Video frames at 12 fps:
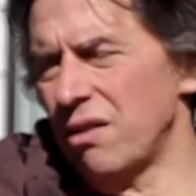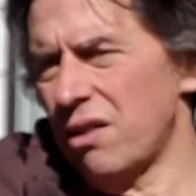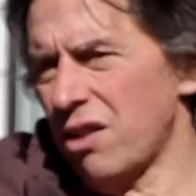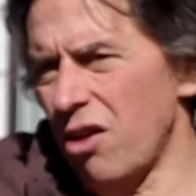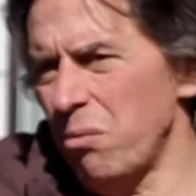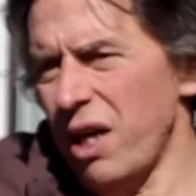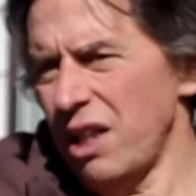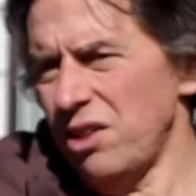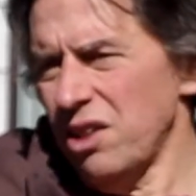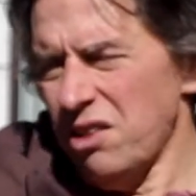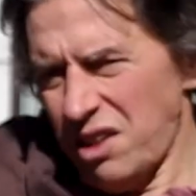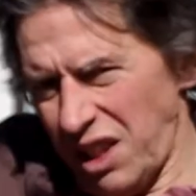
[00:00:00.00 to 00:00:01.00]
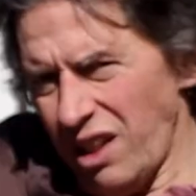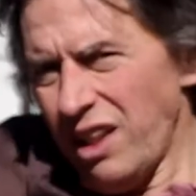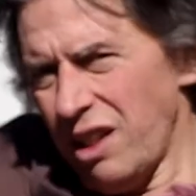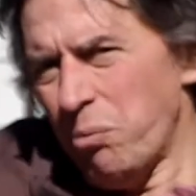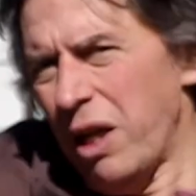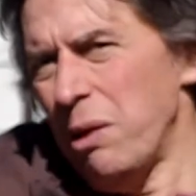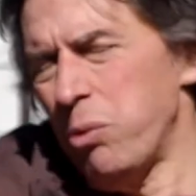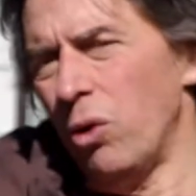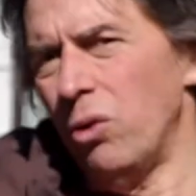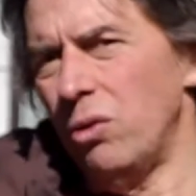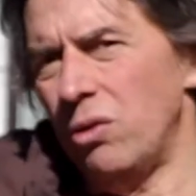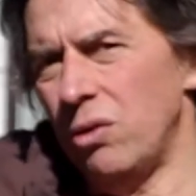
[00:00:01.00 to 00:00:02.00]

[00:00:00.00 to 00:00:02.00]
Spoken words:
combat is just killing people